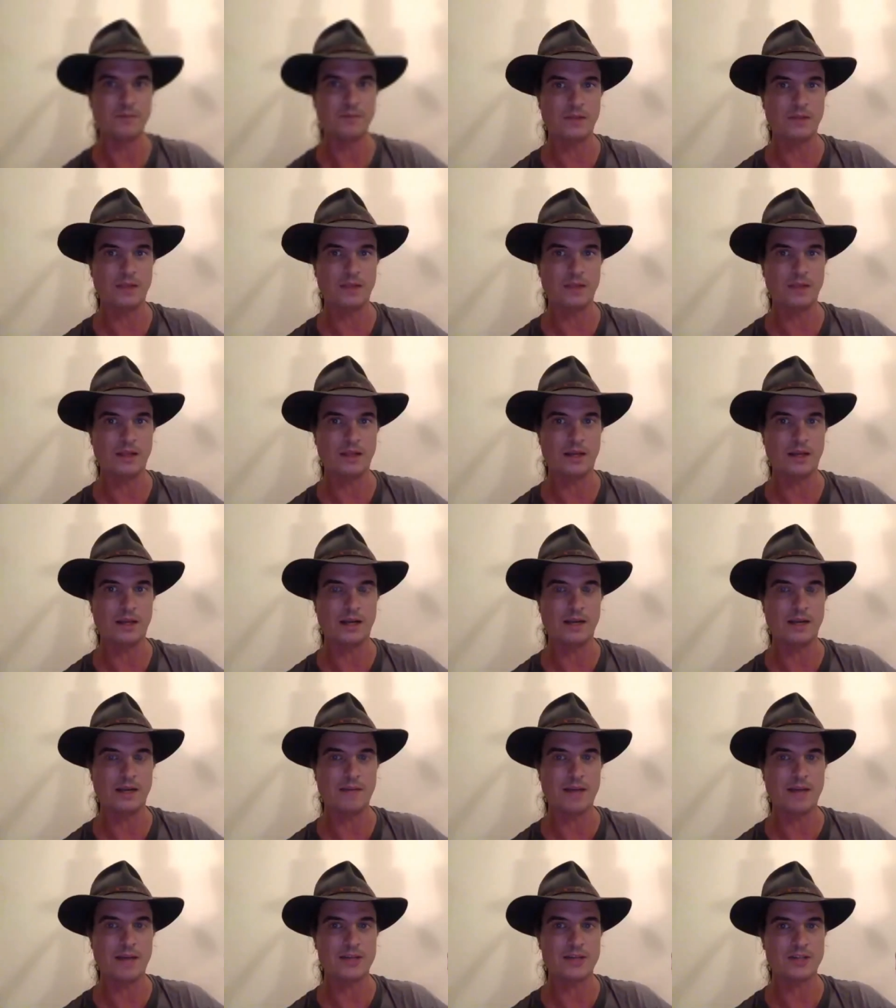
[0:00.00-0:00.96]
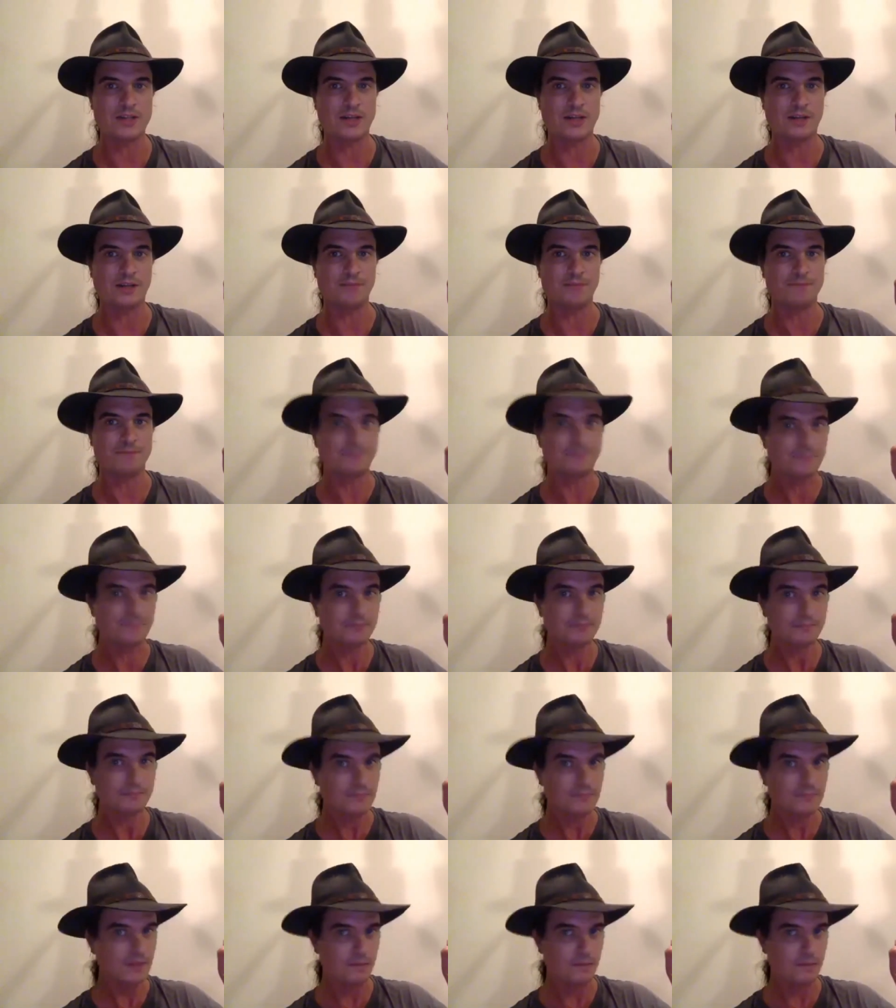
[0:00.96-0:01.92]
uh, mash tun.
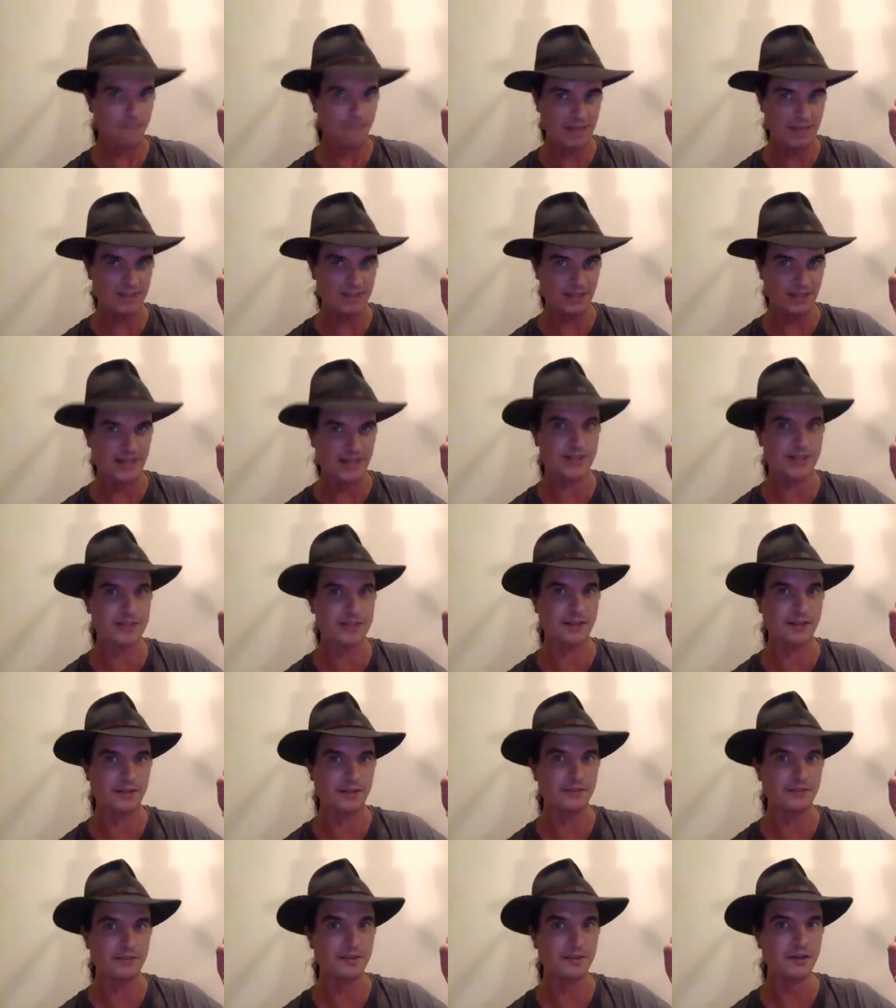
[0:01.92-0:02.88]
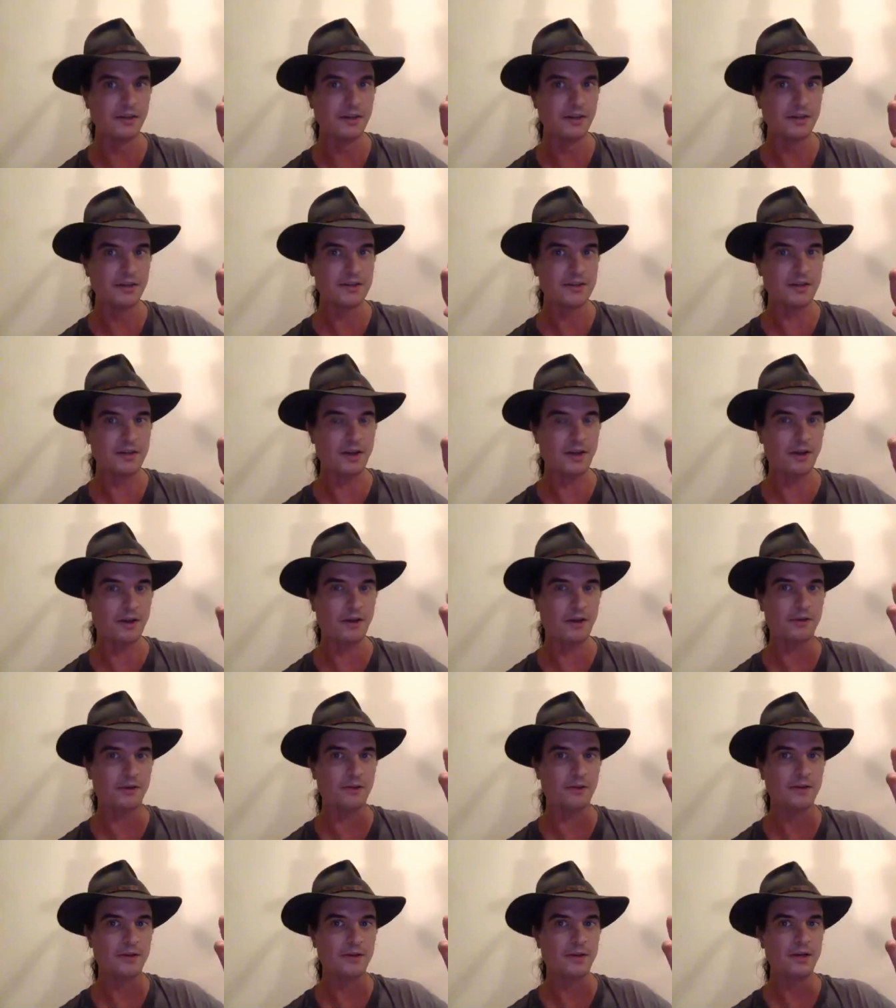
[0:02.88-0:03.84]
Mash lauter tun. So
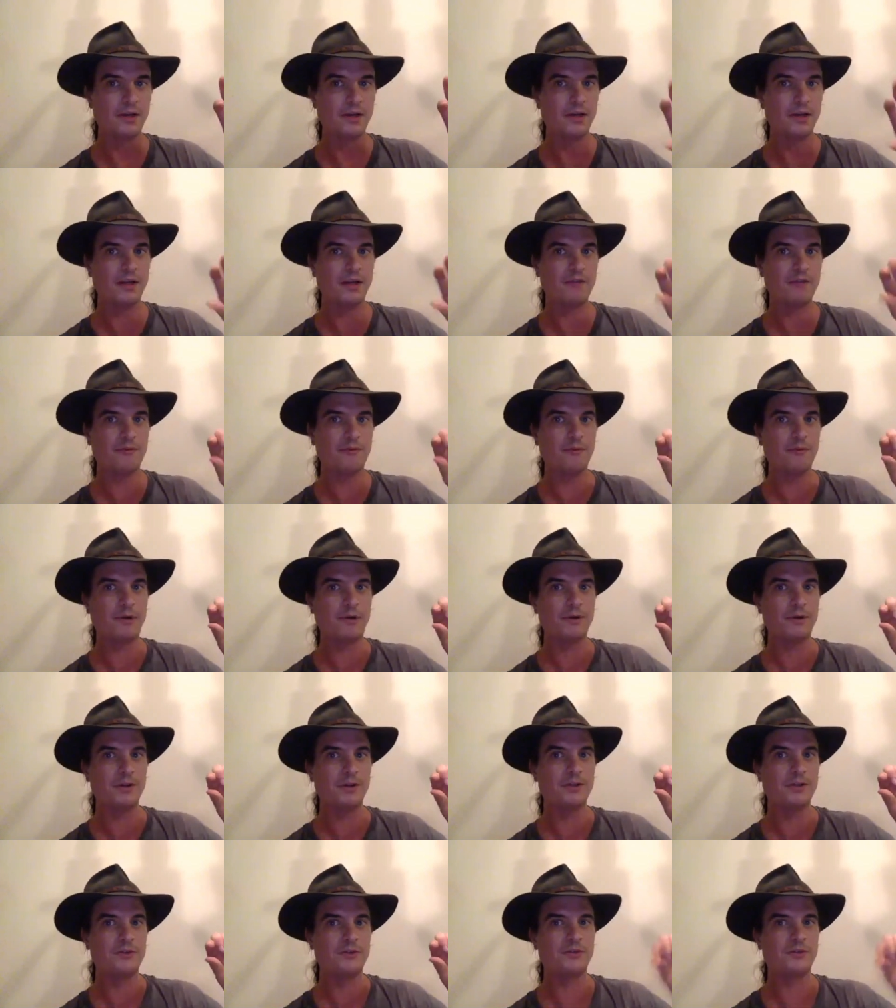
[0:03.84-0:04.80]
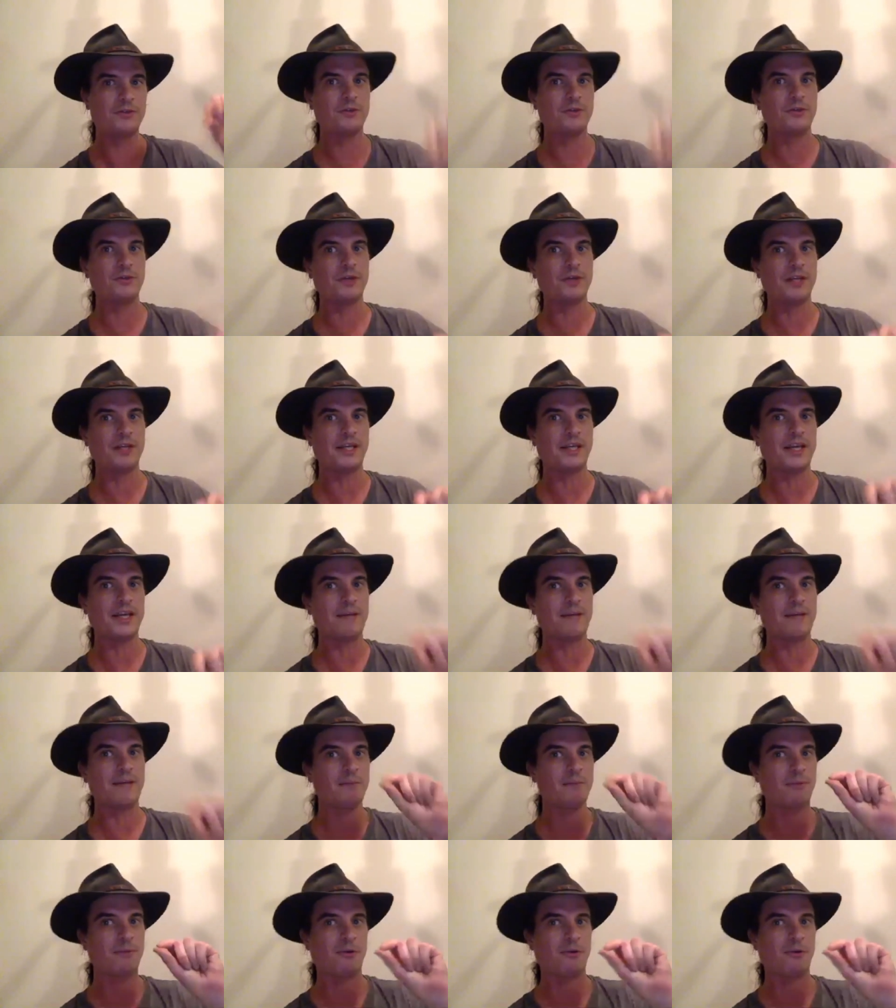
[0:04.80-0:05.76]
if we were to do it again,
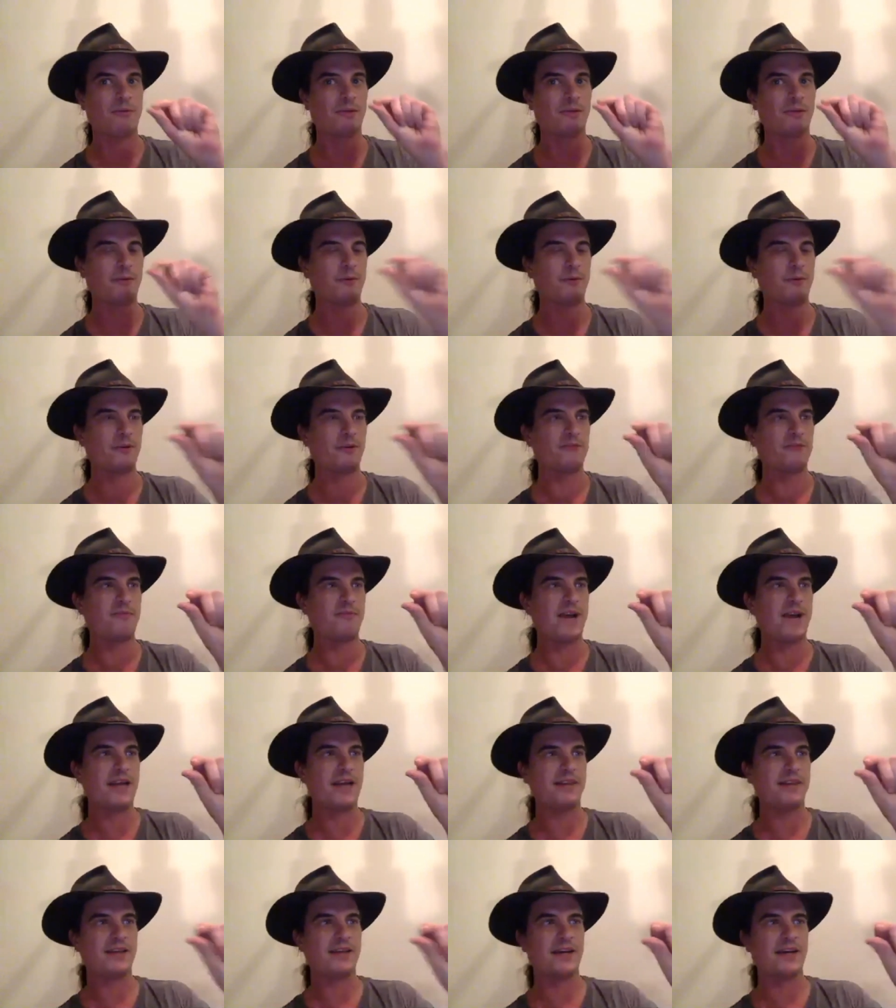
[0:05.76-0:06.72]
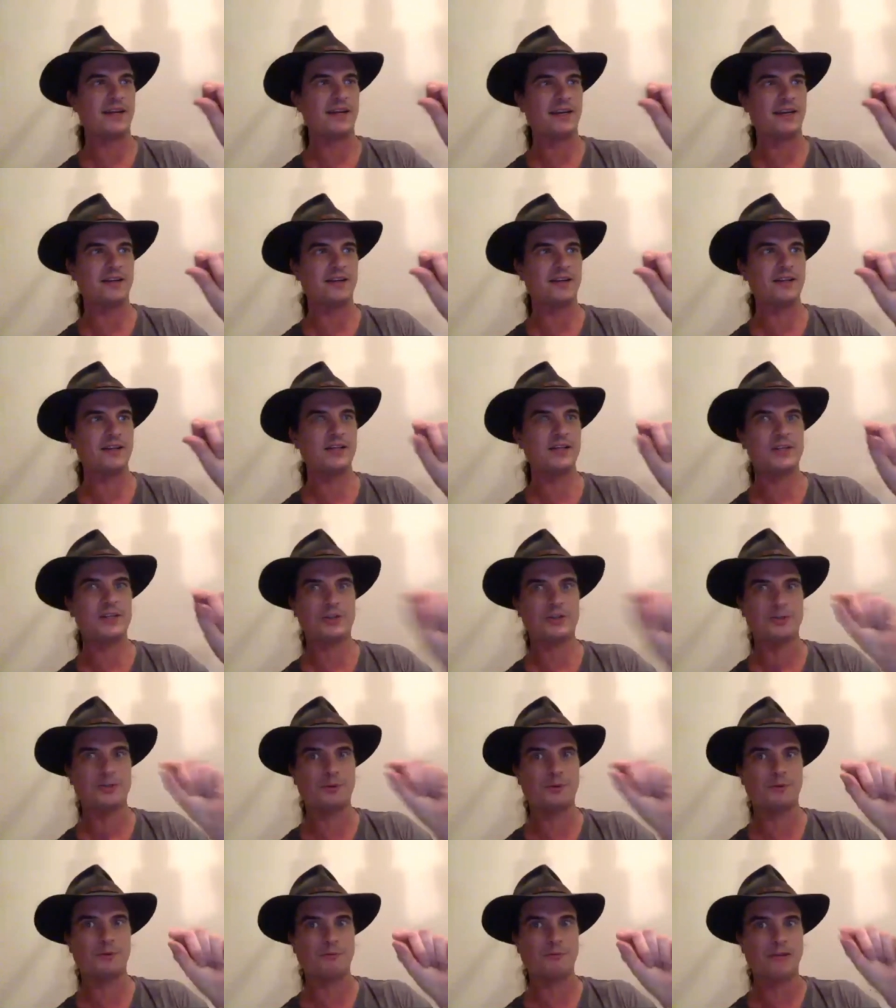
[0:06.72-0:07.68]
we probably would have made that
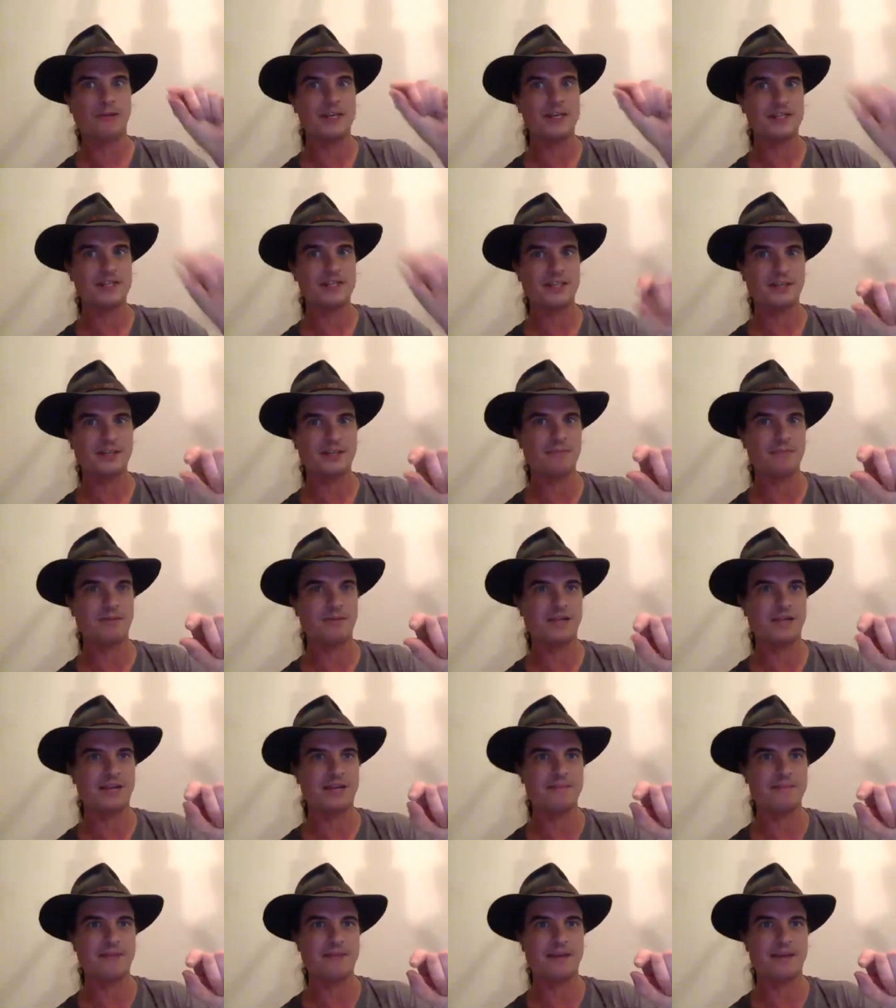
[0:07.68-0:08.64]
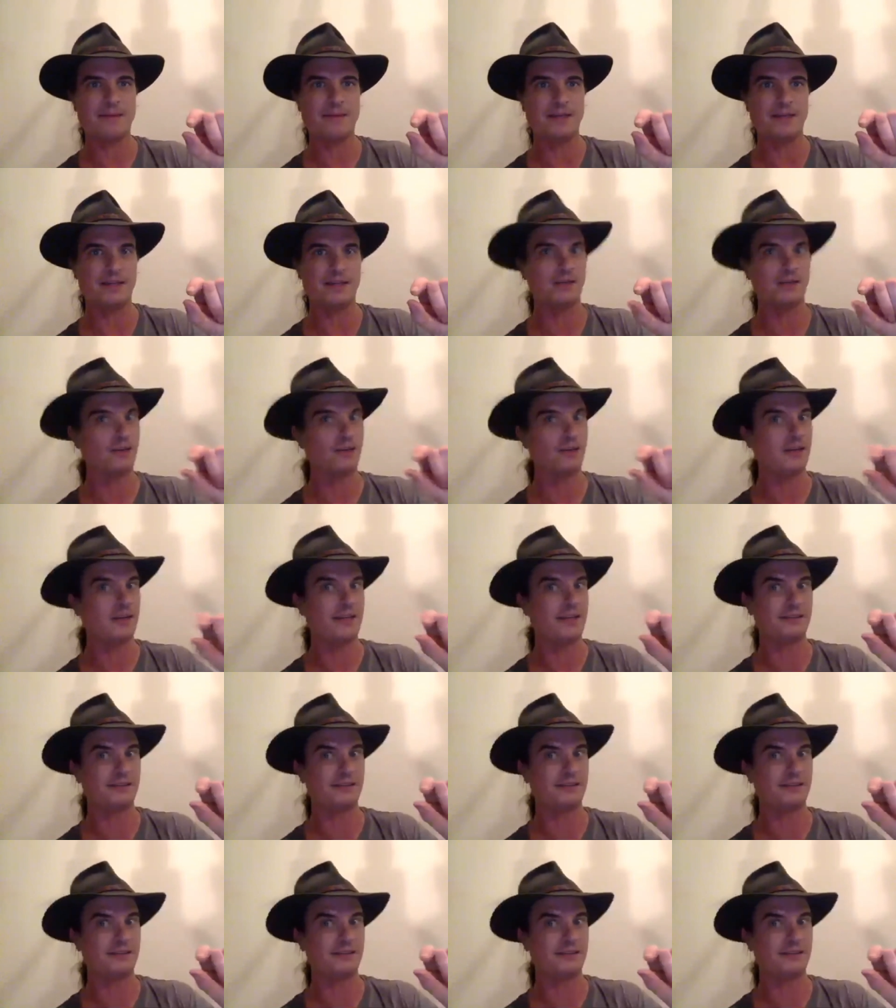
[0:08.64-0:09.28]
initial resting plate maybe like